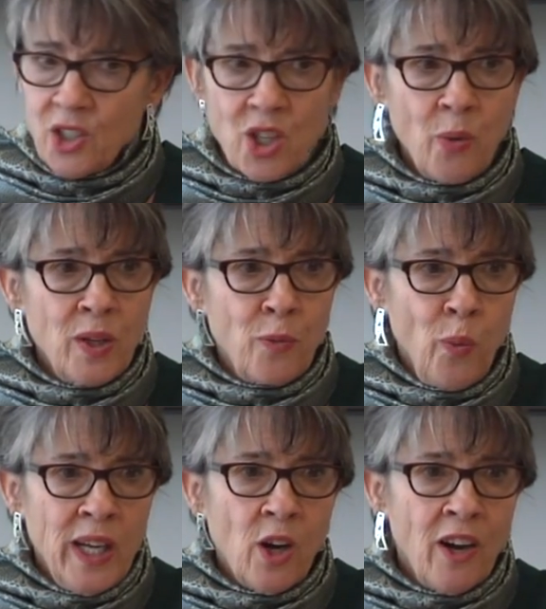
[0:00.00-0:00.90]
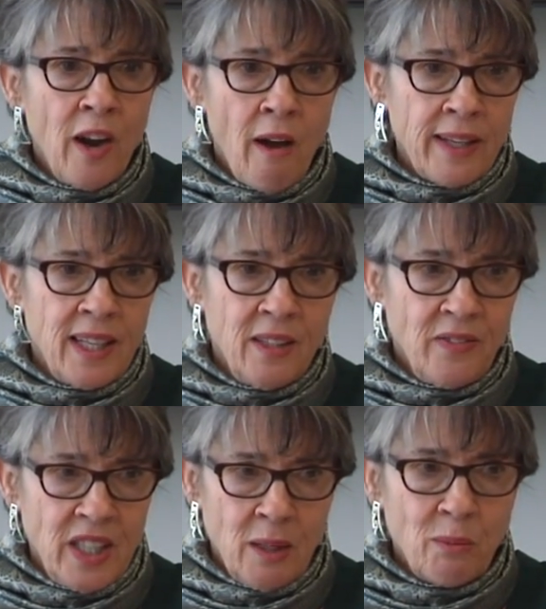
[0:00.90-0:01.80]
So if we are not
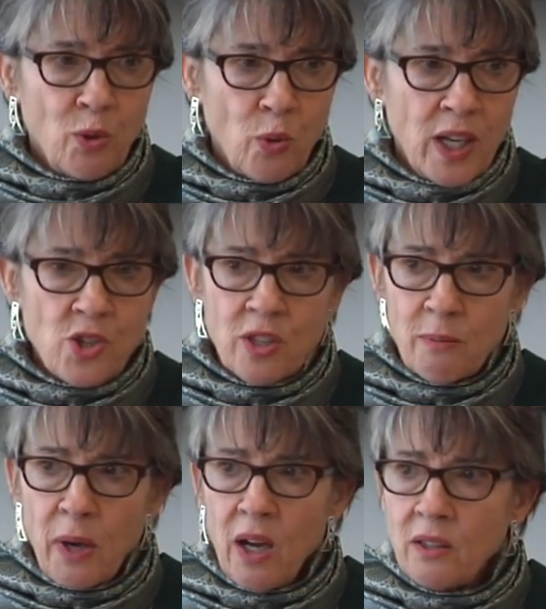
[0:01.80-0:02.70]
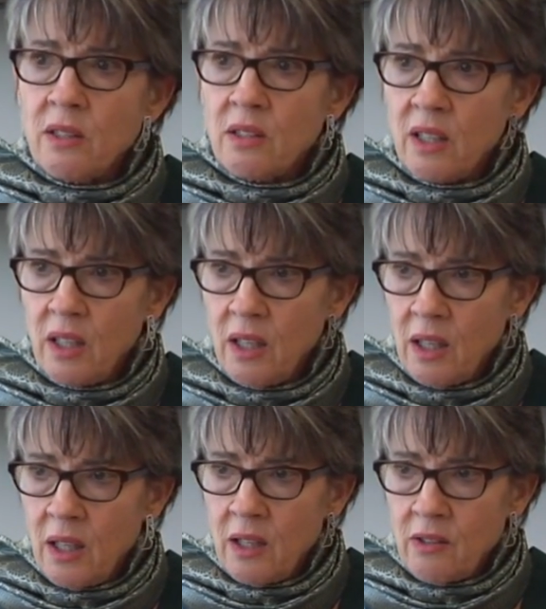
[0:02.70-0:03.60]
in the immigration policy
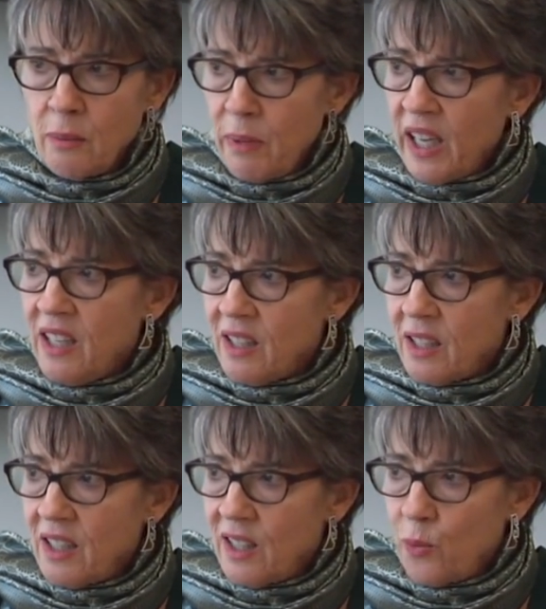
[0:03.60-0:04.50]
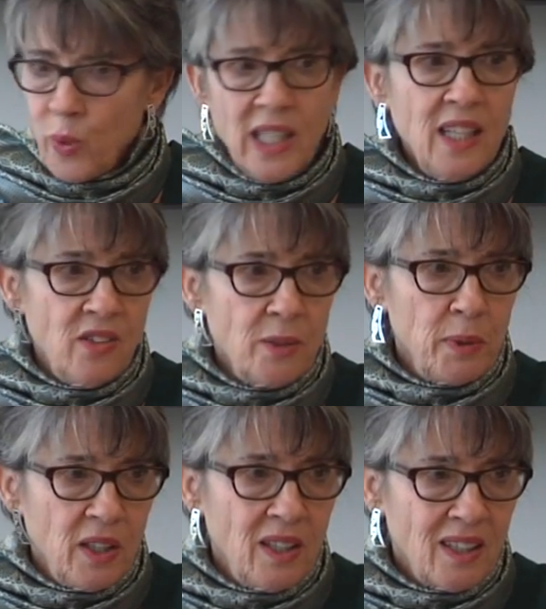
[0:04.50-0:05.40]
debate, we need to
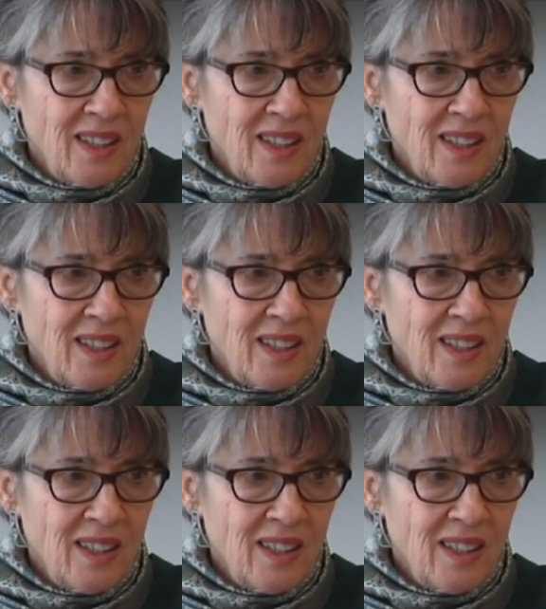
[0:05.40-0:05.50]
be.